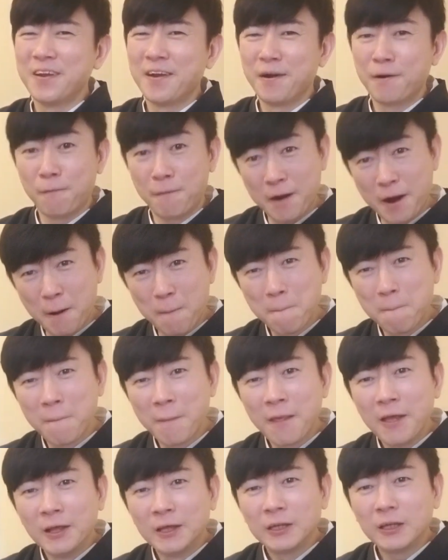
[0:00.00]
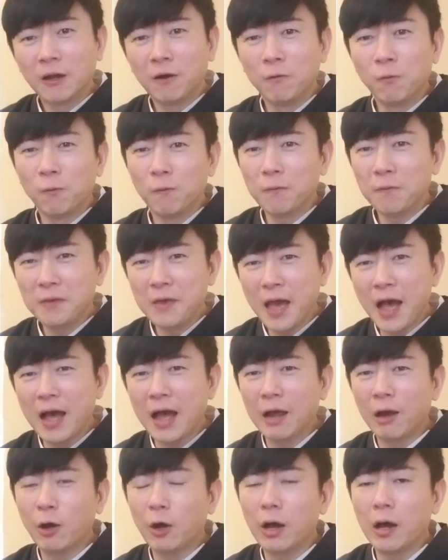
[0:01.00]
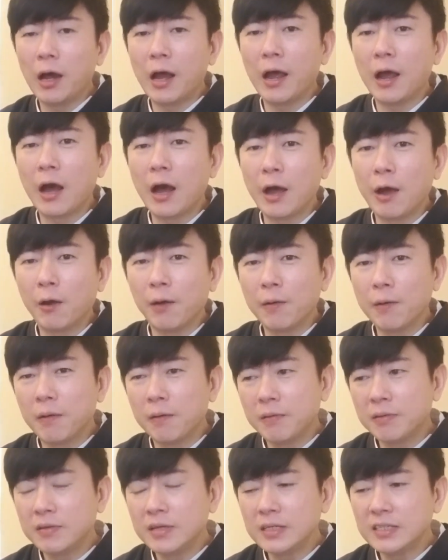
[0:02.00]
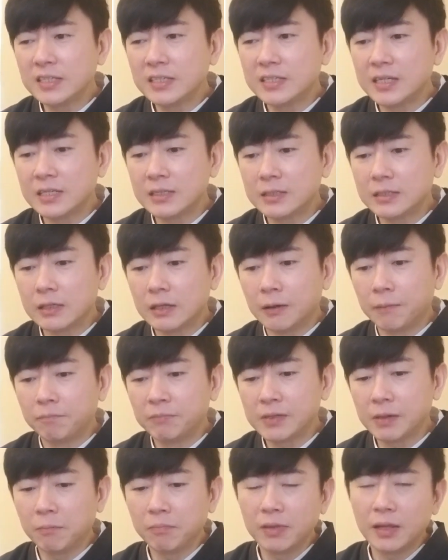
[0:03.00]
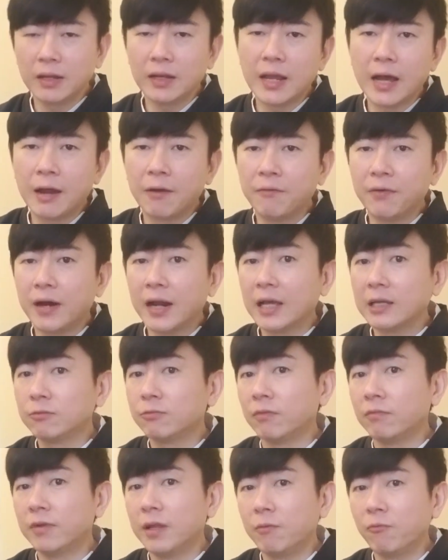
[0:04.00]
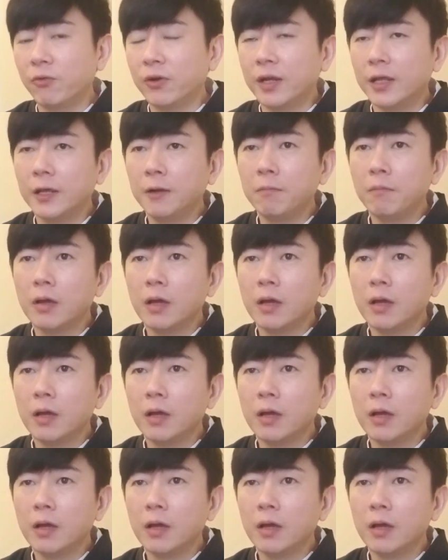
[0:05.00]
right? So yeah, I this is just something that I realized from deep within.